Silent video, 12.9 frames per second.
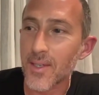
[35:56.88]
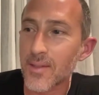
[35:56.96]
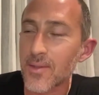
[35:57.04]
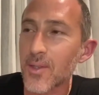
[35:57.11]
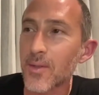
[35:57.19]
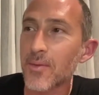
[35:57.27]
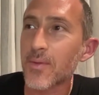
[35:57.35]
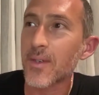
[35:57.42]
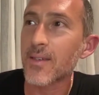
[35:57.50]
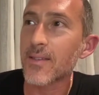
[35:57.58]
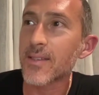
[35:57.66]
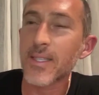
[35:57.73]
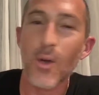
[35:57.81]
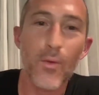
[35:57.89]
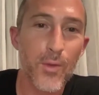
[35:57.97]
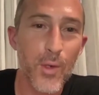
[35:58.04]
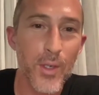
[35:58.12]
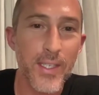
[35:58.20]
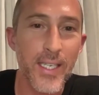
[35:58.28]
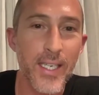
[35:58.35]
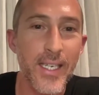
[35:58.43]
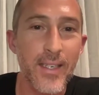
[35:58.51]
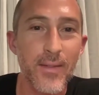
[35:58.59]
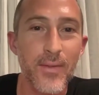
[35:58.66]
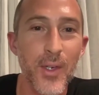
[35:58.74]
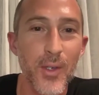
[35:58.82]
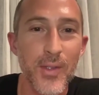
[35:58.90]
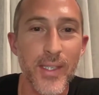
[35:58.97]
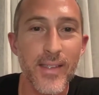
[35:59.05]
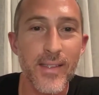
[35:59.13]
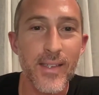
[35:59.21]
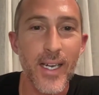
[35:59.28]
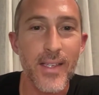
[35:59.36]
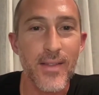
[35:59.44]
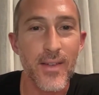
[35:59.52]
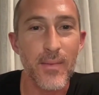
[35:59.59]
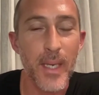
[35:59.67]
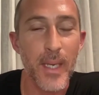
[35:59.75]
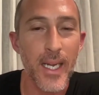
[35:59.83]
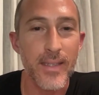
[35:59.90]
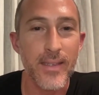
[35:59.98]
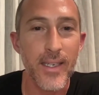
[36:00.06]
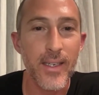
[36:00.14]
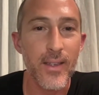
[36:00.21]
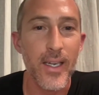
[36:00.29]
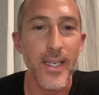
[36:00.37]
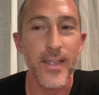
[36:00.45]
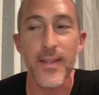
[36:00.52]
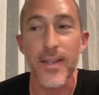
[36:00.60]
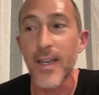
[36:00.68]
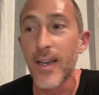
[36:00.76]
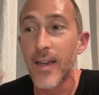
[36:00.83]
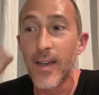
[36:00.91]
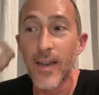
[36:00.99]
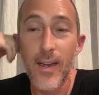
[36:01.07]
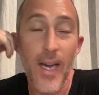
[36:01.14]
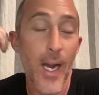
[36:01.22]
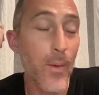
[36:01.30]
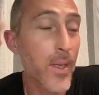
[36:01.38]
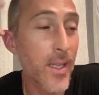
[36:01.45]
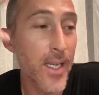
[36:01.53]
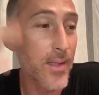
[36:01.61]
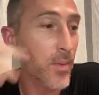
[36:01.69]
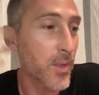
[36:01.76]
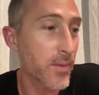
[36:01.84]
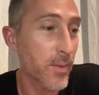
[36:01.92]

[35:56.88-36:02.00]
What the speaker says: sort of self-critique of those insights that have been articulated, that I realized was